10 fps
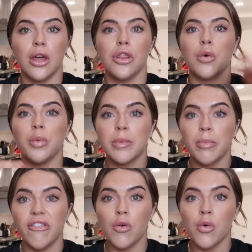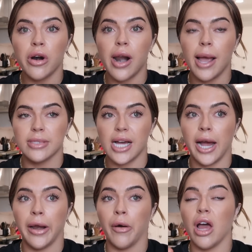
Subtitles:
the week before, I'm tired.